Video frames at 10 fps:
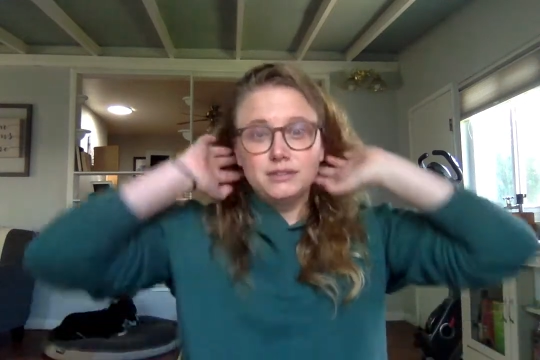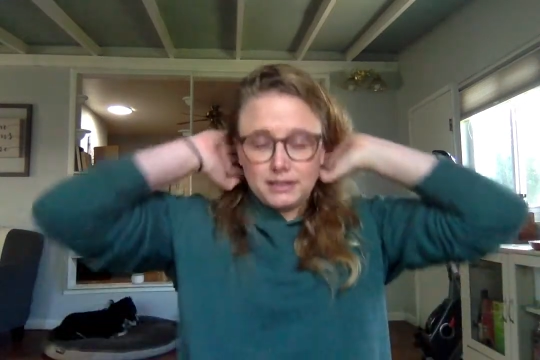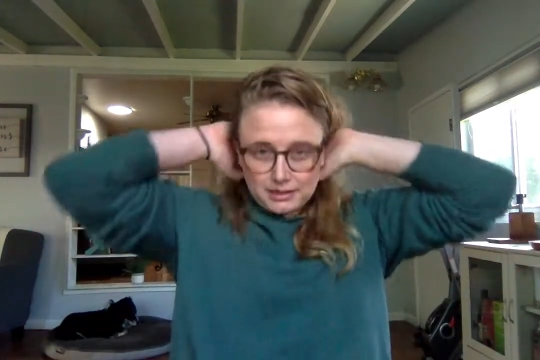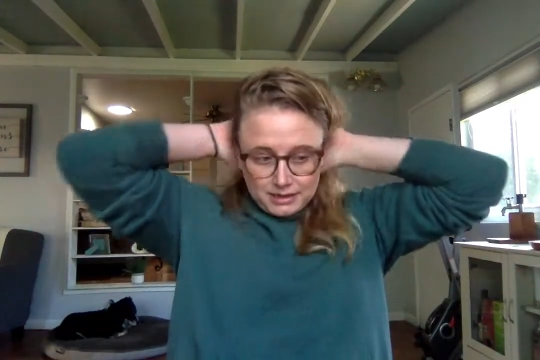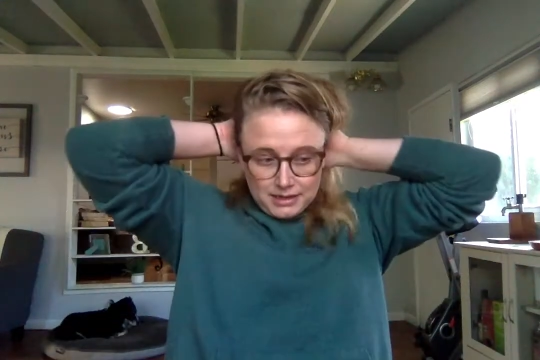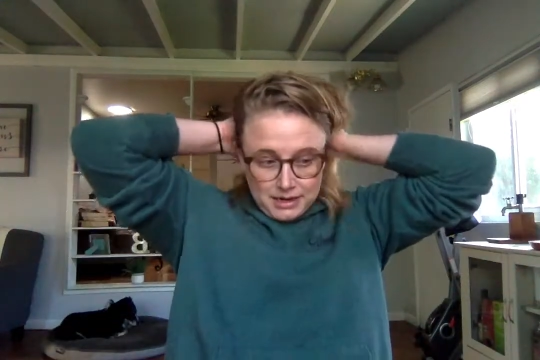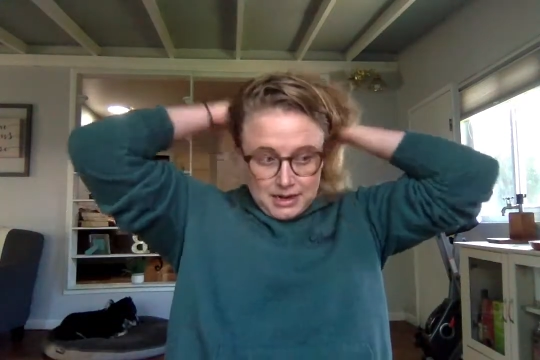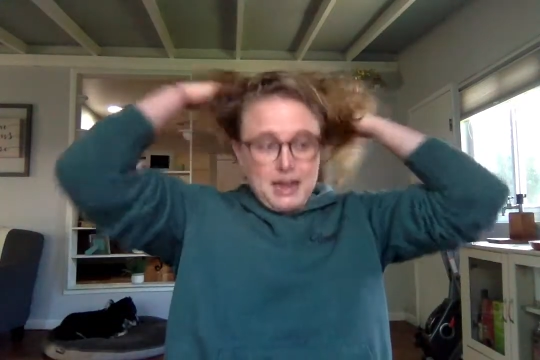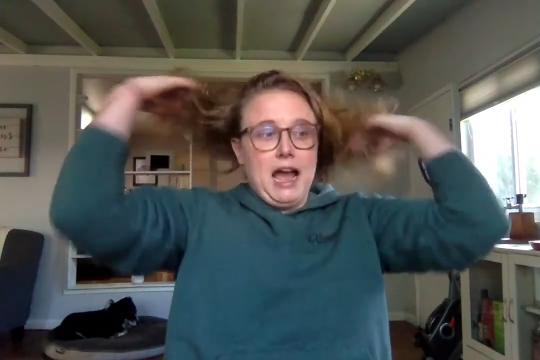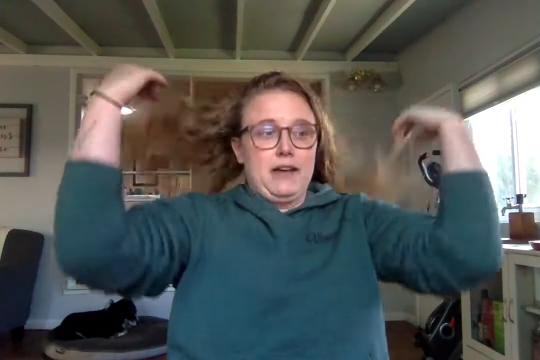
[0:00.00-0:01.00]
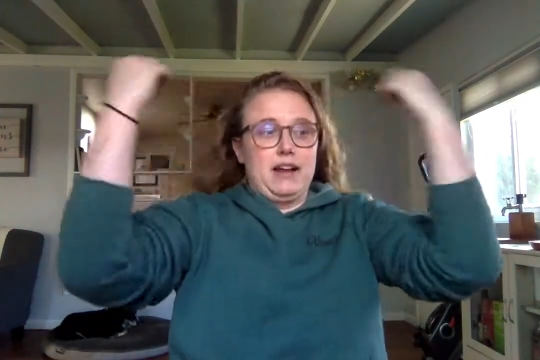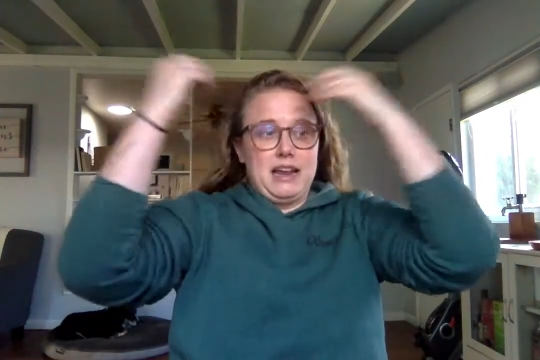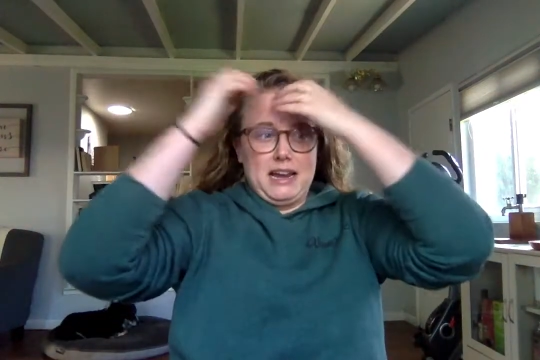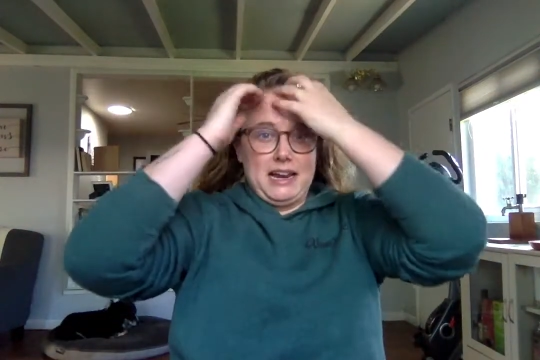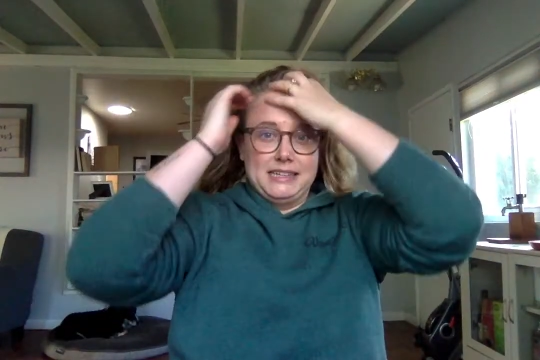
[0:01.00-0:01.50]
And I
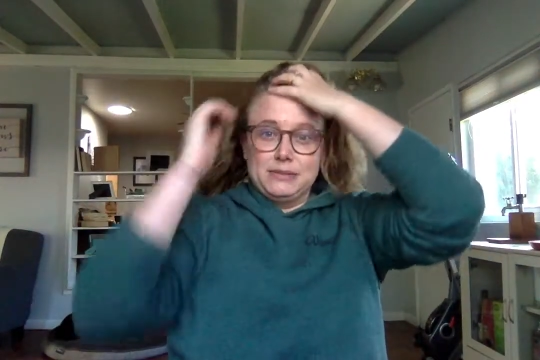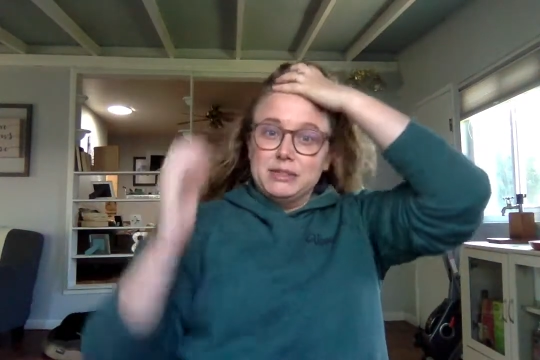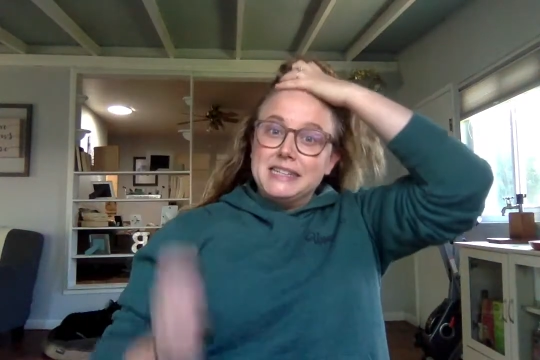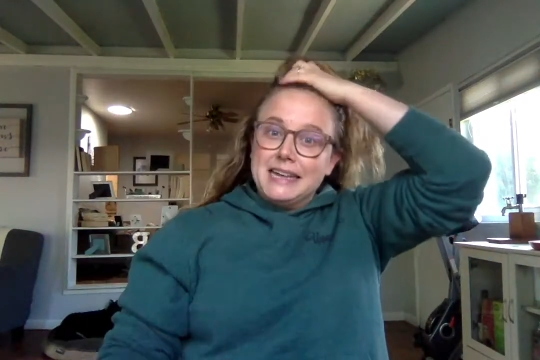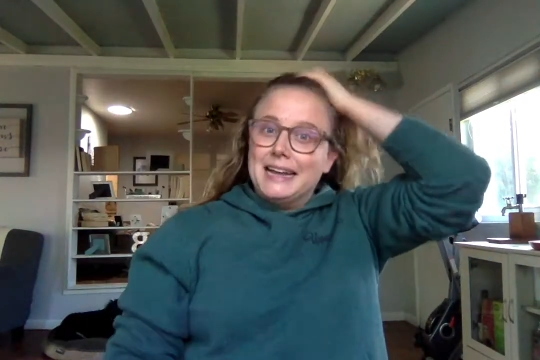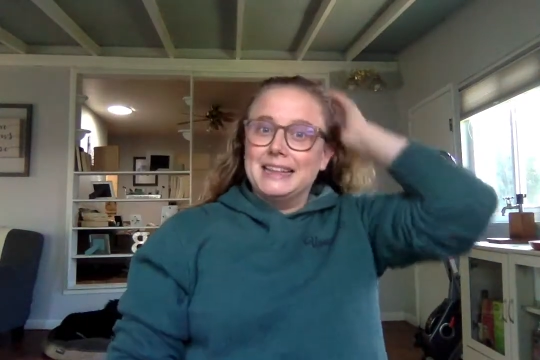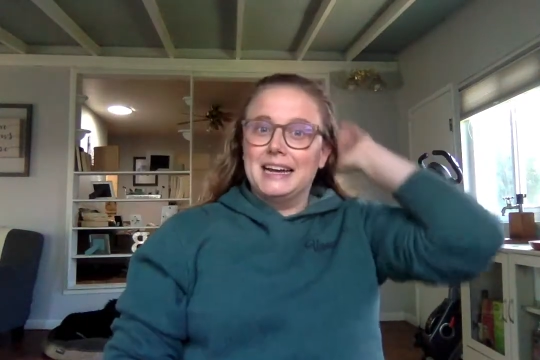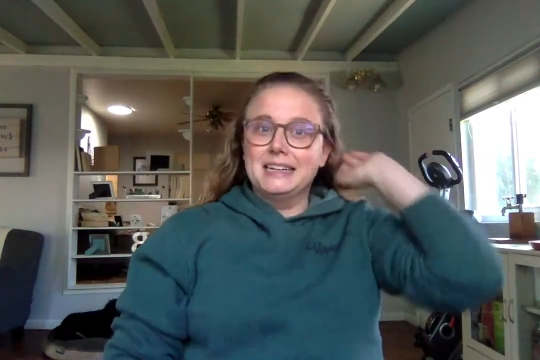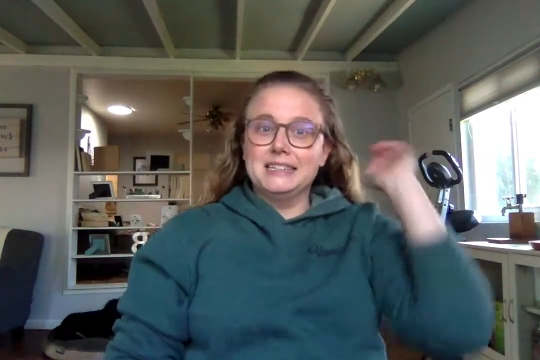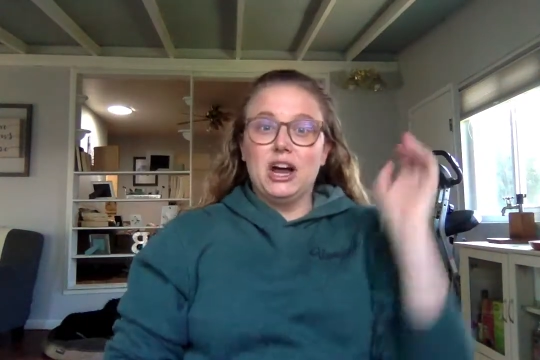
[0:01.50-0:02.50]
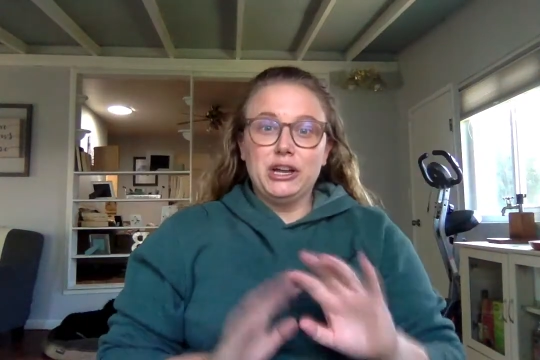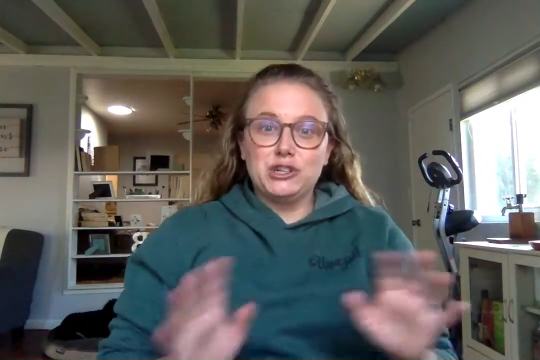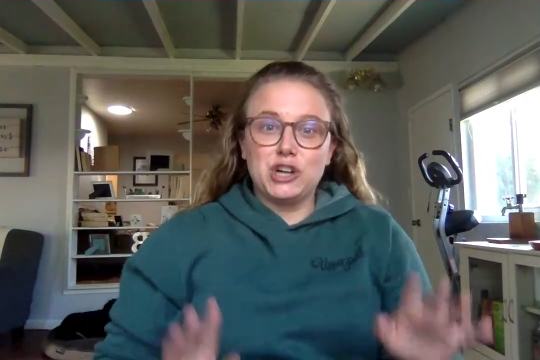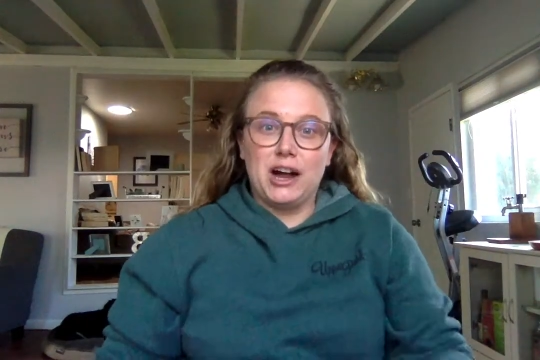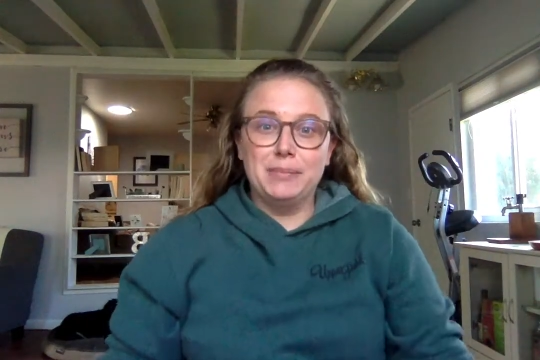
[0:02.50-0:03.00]
recognize once again that not your
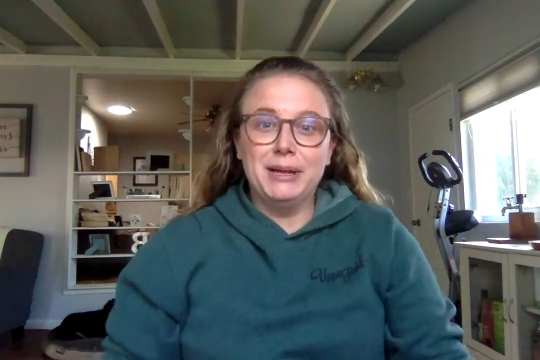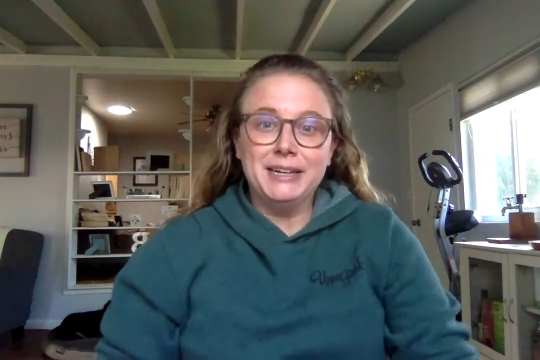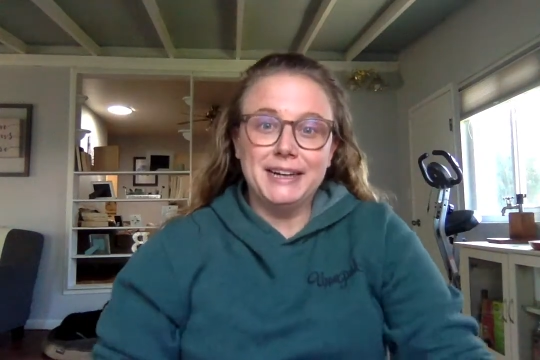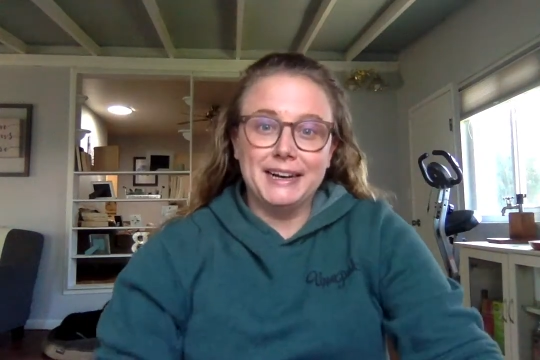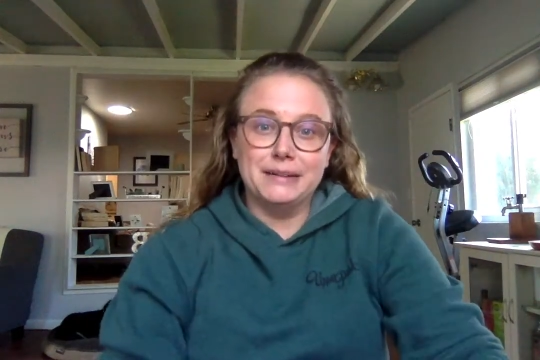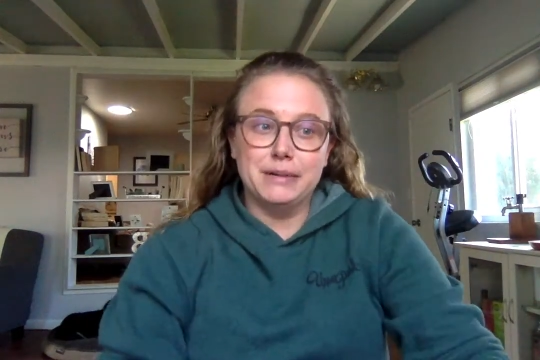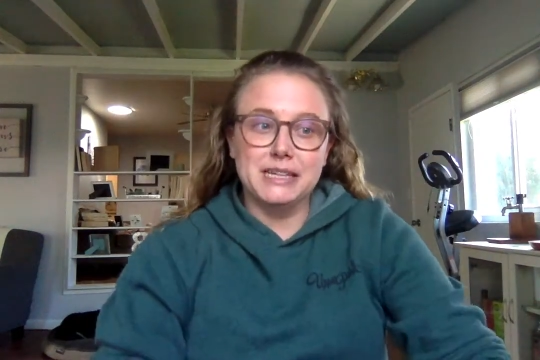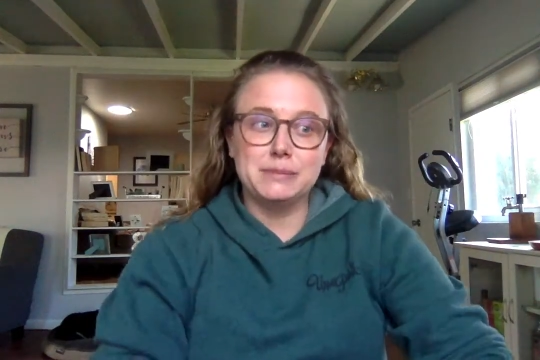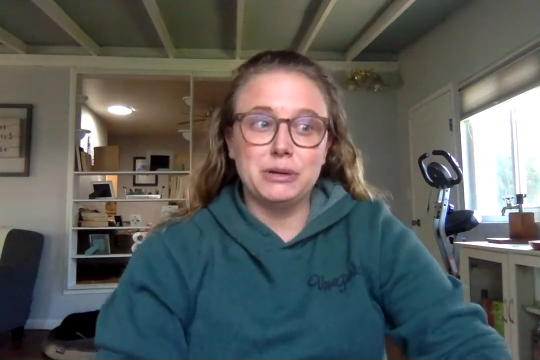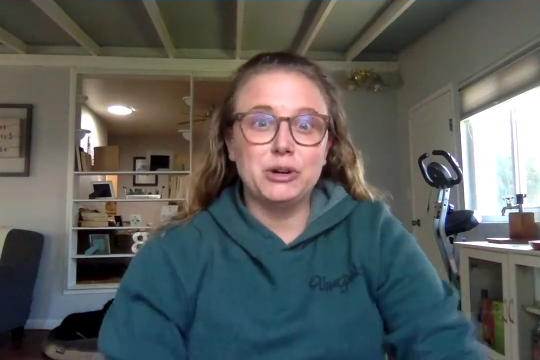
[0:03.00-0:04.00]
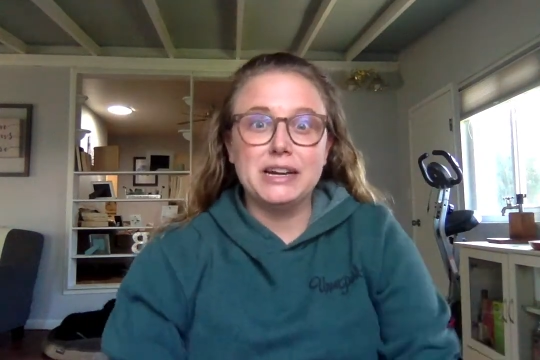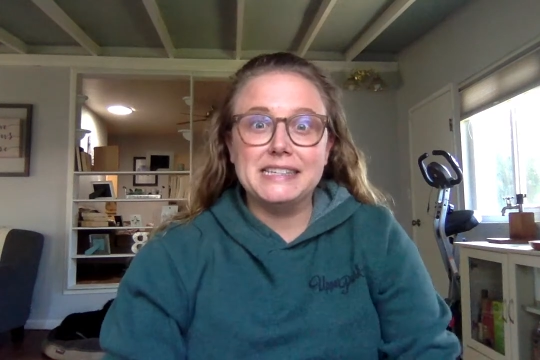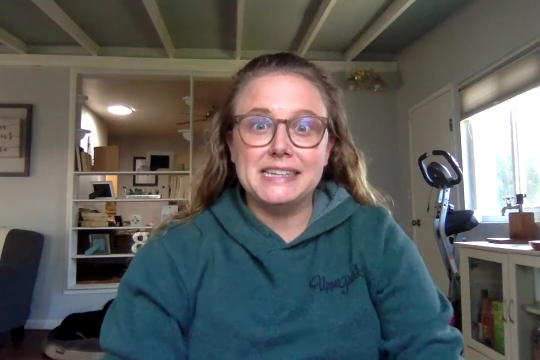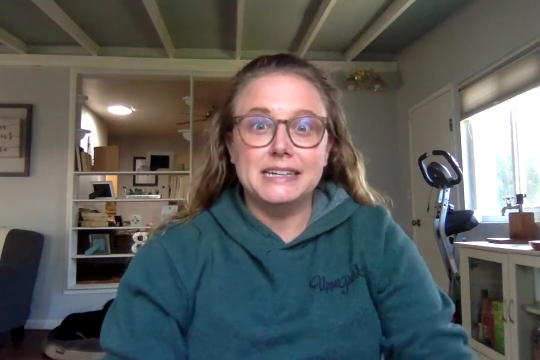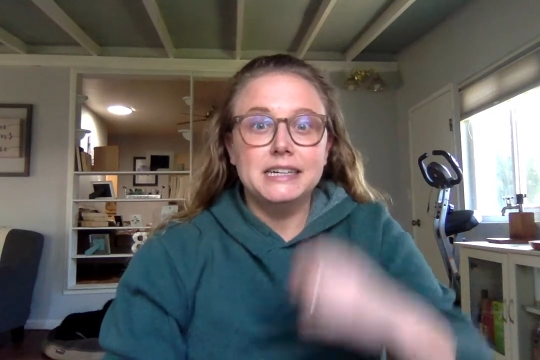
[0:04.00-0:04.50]
job, um, and it's been
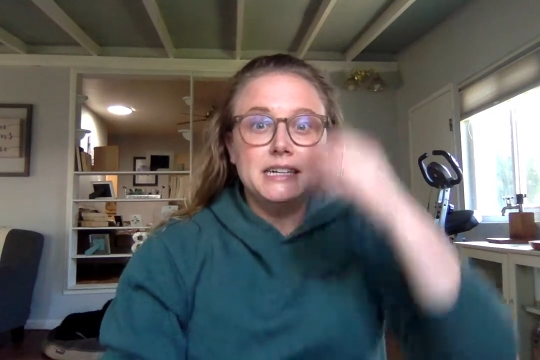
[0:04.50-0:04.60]
crazy.